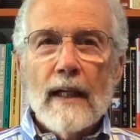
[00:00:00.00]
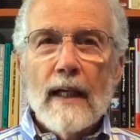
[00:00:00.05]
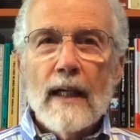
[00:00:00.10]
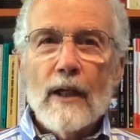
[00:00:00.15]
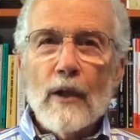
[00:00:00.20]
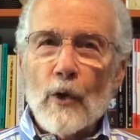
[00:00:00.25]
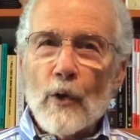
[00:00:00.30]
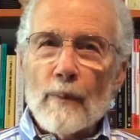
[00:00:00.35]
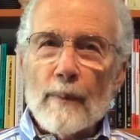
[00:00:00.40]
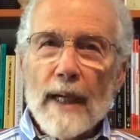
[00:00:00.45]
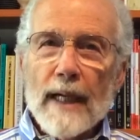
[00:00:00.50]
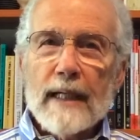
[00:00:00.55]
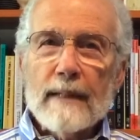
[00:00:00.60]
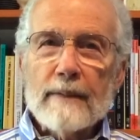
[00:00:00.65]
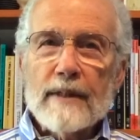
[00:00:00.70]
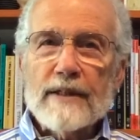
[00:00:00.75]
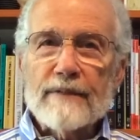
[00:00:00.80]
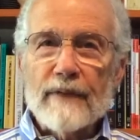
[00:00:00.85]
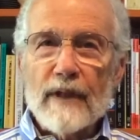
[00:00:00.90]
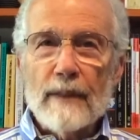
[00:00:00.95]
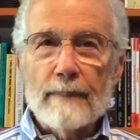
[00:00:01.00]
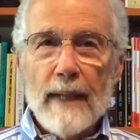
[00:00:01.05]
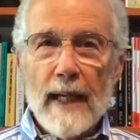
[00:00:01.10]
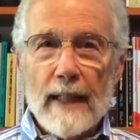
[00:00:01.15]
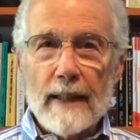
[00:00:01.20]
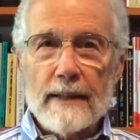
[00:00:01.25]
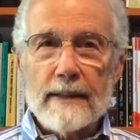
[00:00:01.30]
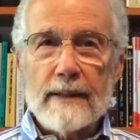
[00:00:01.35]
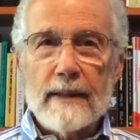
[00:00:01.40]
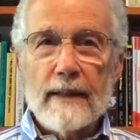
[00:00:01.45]
Hello, my name is Philip
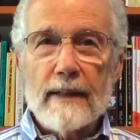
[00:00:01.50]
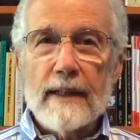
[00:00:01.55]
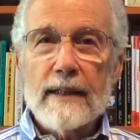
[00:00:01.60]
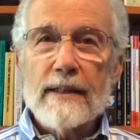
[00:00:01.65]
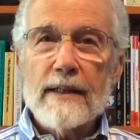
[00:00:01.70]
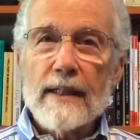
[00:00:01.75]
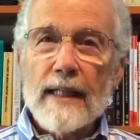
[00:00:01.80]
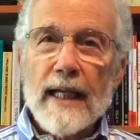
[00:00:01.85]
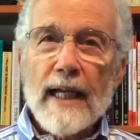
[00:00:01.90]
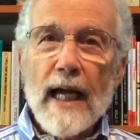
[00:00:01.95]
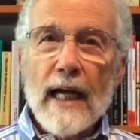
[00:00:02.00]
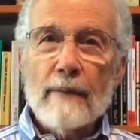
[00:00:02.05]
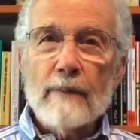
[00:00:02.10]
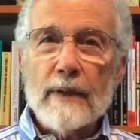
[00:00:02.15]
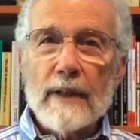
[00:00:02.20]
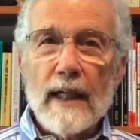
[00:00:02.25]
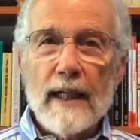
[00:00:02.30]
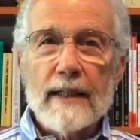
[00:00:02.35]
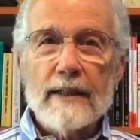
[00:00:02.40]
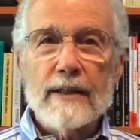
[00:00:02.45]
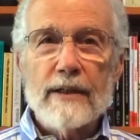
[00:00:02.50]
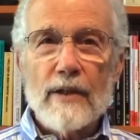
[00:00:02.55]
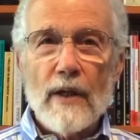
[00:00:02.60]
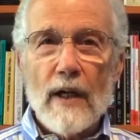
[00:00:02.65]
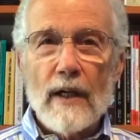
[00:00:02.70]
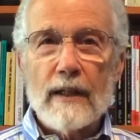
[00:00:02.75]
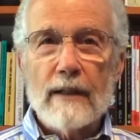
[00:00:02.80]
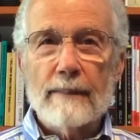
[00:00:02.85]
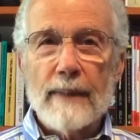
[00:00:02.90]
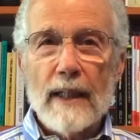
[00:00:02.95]
Hanston, and today I would like to
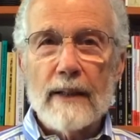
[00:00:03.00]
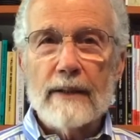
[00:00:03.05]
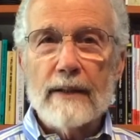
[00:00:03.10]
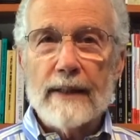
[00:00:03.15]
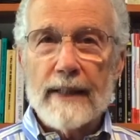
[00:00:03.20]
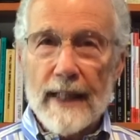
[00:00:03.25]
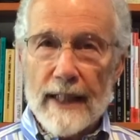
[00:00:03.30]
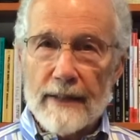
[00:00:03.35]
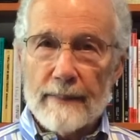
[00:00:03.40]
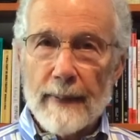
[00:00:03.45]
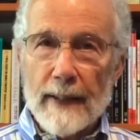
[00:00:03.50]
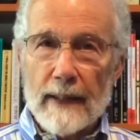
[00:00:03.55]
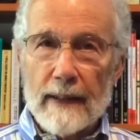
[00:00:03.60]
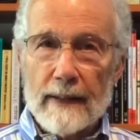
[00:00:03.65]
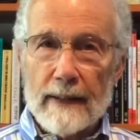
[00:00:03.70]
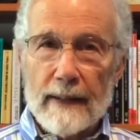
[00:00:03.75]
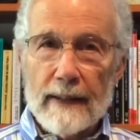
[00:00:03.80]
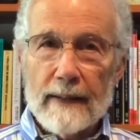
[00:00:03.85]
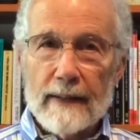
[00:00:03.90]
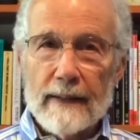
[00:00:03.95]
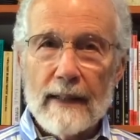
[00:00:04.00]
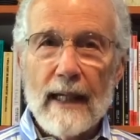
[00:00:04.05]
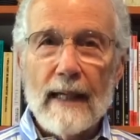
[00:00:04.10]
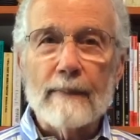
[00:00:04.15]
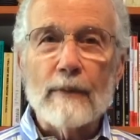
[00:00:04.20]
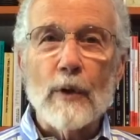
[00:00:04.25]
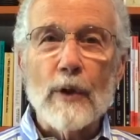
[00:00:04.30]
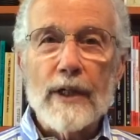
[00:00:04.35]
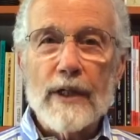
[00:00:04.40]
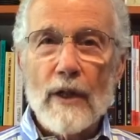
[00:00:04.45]
talk about the death penalty.
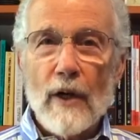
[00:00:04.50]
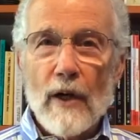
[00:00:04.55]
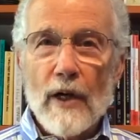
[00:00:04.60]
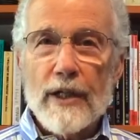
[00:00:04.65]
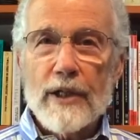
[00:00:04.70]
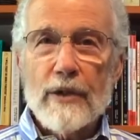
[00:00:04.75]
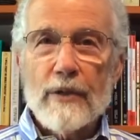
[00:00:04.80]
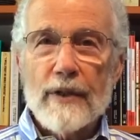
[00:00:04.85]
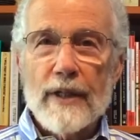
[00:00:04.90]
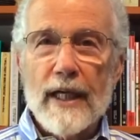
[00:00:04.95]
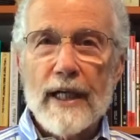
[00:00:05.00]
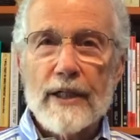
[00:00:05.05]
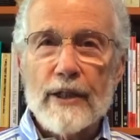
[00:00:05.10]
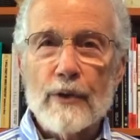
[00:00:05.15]
I'm going to argue that